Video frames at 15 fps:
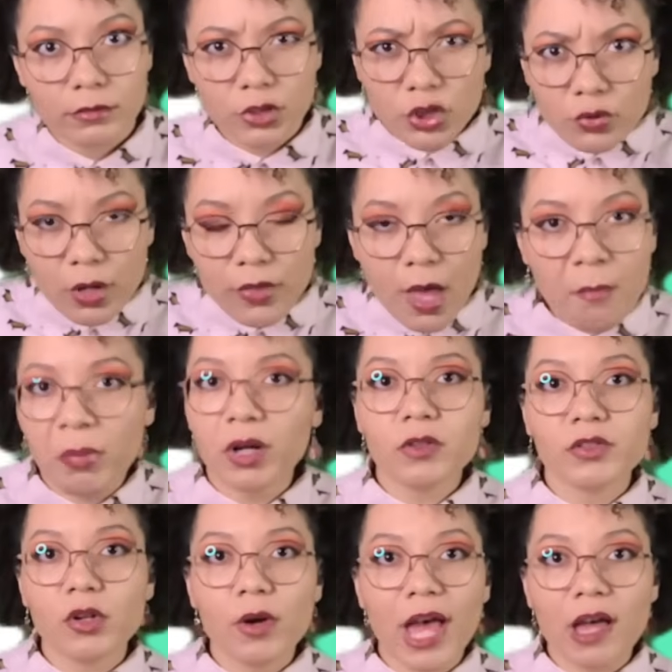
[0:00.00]
Did you know that?
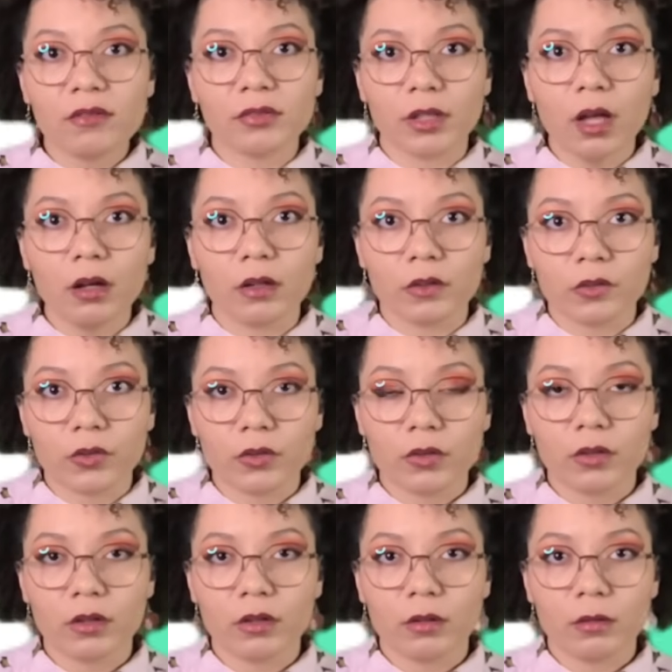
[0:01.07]
Bugs don't have
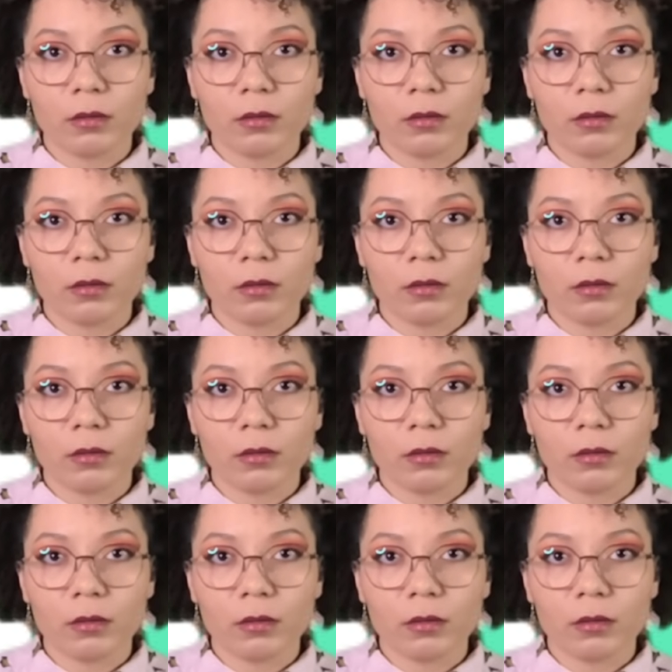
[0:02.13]
lungs.